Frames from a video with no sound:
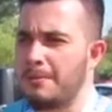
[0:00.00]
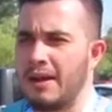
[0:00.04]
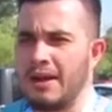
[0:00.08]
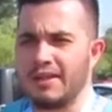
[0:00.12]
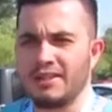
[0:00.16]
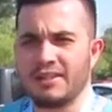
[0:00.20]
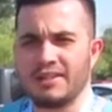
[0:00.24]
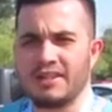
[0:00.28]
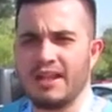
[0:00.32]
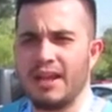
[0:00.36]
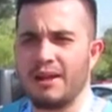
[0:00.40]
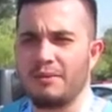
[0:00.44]

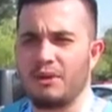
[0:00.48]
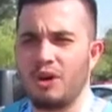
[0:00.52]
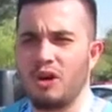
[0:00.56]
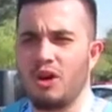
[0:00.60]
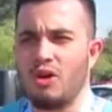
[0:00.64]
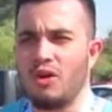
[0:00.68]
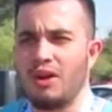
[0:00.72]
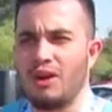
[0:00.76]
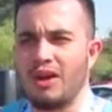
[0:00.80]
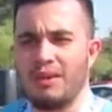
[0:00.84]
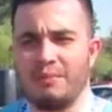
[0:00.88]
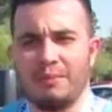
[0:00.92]
just kept
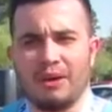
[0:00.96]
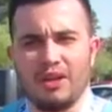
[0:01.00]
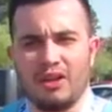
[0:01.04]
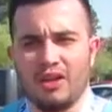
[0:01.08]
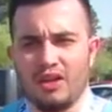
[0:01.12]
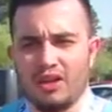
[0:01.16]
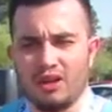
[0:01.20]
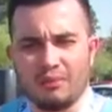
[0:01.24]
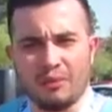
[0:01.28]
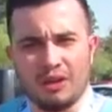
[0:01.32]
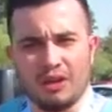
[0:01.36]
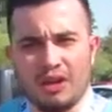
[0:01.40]
going, and my
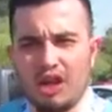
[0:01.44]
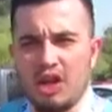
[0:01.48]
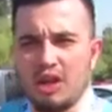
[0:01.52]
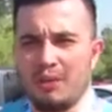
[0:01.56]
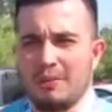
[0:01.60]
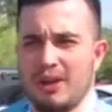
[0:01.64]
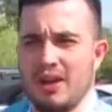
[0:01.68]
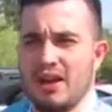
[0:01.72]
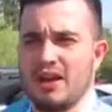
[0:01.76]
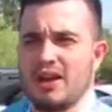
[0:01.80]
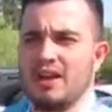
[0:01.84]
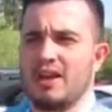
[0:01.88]
younger brother helped
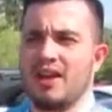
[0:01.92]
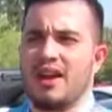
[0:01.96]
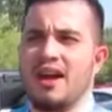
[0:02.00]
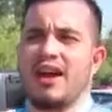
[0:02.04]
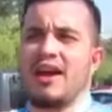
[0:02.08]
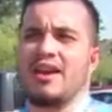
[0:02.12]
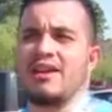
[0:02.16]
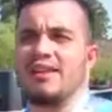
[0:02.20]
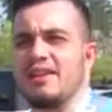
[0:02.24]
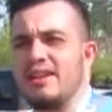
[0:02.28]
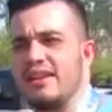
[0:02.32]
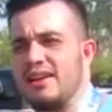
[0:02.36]
me out a
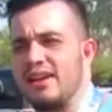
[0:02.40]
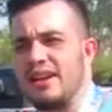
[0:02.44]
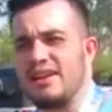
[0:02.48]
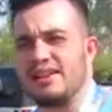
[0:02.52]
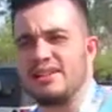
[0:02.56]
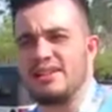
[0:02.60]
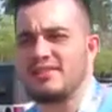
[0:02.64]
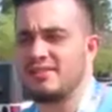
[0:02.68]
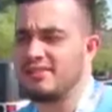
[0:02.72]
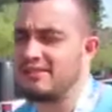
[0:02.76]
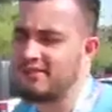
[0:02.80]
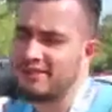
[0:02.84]
lot, and I
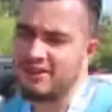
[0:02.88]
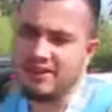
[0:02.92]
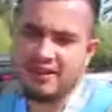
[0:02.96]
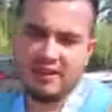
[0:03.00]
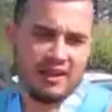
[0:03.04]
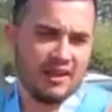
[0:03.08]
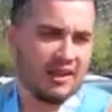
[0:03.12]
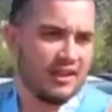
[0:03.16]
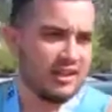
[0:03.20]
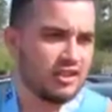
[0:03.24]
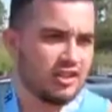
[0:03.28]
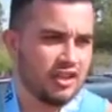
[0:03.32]
just
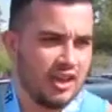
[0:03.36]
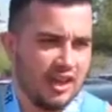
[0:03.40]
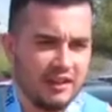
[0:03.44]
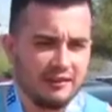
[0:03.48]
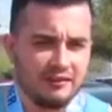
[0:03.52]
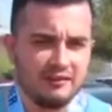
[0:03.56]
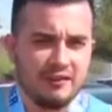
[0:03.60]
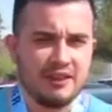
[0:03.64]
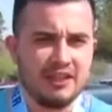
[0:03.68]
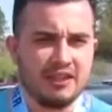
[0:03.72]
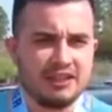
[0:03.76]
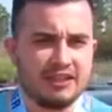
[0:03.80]
tried to
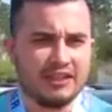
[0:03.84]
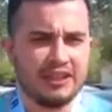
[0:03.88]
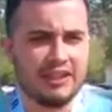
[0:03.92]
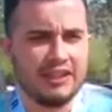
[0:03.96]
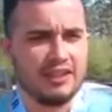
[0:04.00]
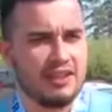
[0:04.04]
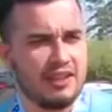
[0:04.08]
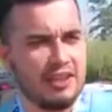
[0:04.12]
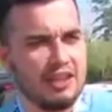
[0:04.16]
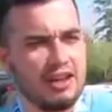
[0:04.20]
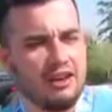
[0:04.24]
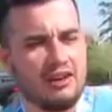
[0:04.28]
finish
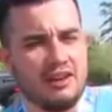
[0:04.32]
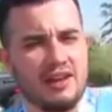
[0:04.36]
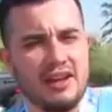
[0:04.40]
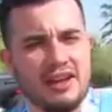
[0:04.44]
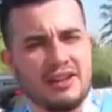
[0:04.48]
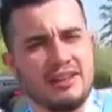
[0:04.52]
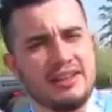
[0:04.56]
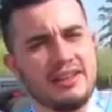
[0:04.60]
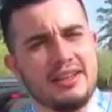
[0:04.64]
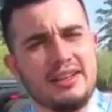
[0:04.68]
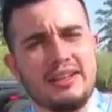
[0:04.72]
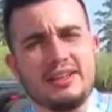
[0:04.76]
it, you know, and I
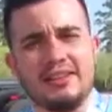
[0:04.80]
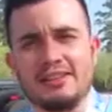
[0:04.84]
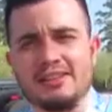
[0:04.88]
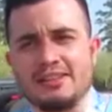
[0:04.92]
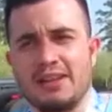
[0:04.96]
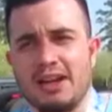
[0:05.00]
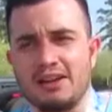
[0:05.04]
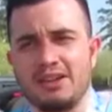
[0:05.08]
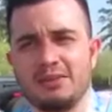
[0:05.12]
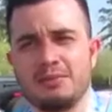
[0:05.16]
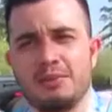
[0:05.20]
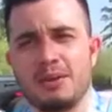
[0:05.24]
did it. So
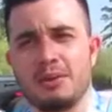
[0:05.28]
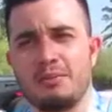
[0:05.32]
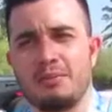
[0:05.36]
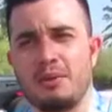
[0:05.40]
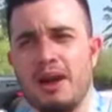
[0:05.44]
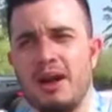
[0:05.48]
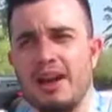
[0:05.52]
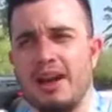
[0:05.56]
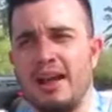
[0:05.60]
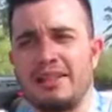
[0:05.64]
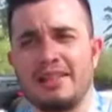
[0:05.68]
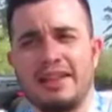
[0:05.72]
I was pretty
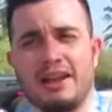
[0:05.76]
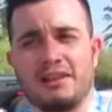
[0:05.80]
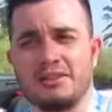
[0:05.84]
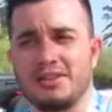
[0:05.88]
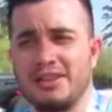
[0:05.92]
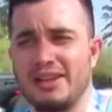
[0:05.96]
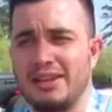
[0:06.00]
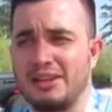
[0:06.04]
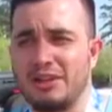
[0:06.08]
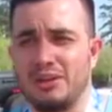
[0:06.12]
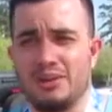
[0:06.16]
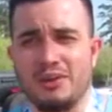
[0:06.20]
proud. I thought I was
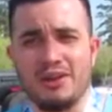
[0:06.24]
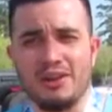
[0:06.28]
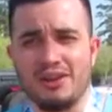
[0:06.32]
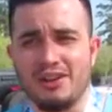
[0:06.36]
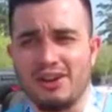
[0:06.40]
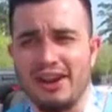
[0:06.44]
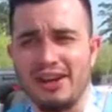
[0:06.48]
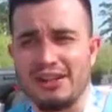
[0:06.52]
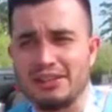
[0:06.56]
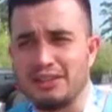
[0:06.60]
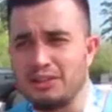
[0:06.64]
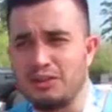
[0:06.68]
gonna do it under
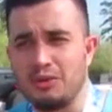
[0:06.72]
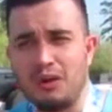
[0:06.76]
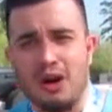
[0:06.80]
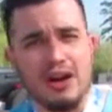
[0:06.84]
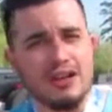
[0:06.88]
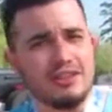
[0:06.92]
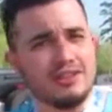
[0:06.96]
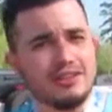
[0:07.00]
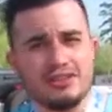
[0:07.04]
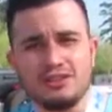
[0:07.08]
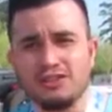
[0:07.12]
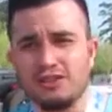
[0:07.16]
like 2
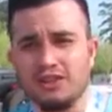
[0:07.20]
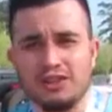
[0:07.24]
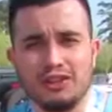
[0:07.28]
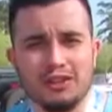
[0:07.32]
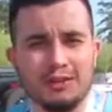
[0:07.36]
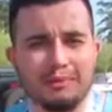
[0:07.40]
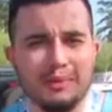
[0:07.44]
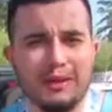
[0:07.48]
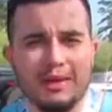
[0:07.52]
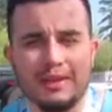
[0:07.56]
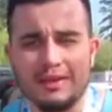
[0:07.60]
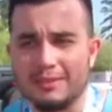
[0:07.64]
hours and 30
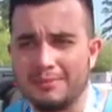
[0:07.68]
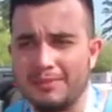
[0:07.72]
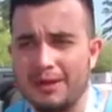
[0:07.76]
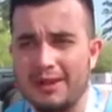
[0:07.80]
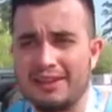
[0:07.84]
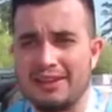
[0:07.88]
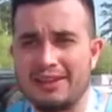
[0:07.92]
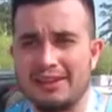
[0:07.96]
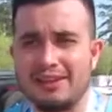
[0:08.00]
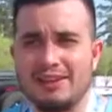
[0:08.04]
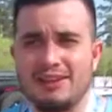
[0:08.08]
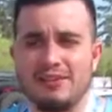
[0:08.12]
minutes, but I
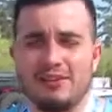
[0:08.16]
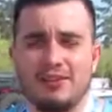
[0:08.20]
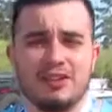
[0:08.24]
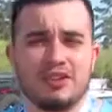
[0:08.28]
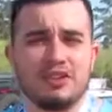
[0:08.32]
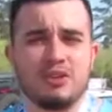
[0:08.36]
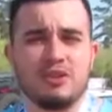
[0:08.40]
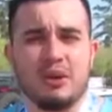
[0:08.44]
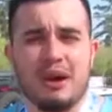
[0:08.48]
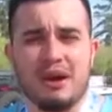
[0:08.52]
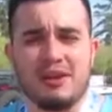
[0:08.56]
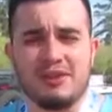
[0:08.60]
did it under
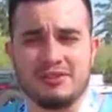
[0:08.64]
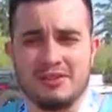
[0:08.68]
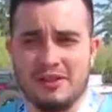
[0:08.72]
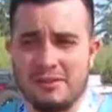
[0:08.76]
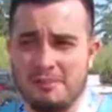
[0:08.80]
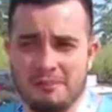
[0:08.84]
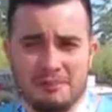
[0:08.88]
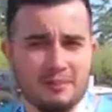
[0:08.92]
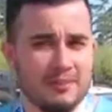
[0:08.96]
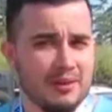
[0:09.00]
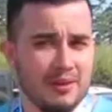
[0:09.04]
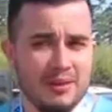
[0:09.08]
2 hours, so I'm
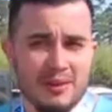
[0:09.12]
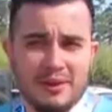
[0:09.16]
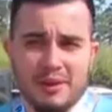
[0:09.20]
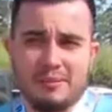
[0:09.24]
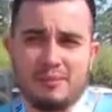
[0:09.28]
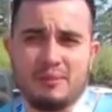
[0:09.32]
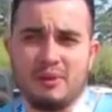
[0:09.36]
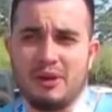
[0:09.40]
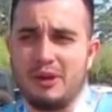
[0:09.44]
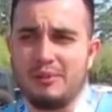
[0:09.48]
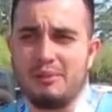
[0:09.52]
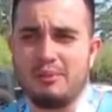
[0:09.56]

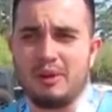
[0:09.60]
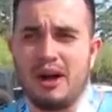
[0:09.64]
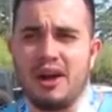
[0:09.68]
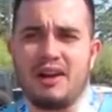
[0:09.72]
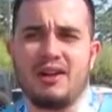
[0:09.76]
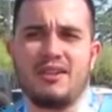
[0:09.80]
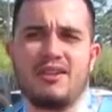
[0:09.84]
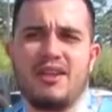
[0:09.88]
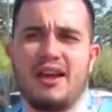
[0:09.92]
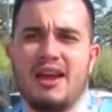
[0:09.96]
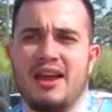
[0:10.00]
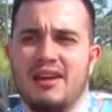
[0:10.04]
pretty proud
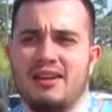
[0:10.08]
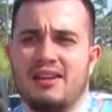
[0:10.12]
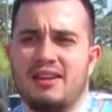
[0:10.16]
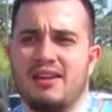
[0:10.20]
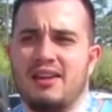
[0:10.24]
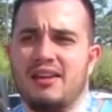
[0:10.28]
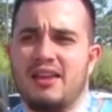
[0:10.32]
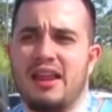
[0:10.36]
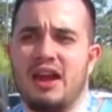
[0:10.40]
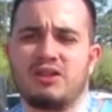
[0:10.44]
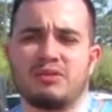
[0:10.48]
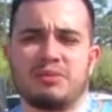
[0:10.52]
of that.
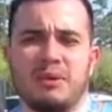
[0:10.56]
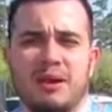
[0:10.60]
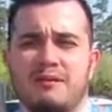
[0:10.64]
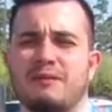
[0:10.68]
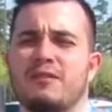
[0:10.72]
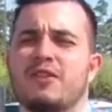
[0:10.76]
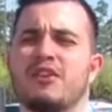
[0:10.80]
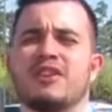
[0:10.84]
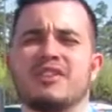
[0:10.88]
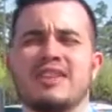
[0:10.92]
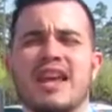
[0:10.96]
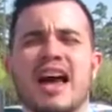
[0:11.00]
That was my
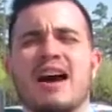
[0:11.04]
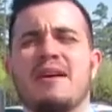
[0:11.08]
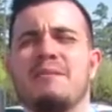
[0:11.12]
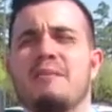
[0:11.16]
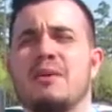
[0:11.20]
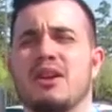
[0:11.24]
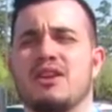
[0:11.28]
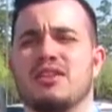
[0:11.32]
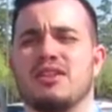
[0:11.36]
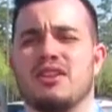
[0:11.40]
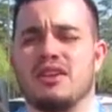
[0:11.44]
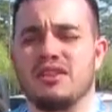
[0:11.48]
first half
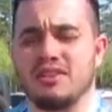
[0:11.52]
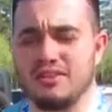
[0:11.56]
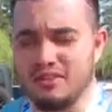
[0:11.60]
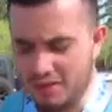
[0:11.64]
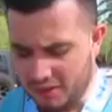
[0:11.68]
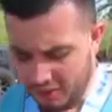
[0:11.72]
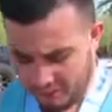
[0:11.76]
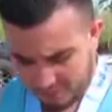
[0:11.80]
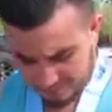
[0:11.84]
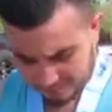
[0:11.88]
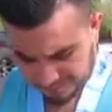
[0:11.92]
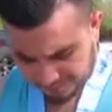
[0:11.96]
marathon,
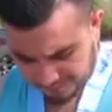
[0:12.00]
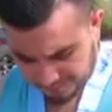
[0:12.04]
so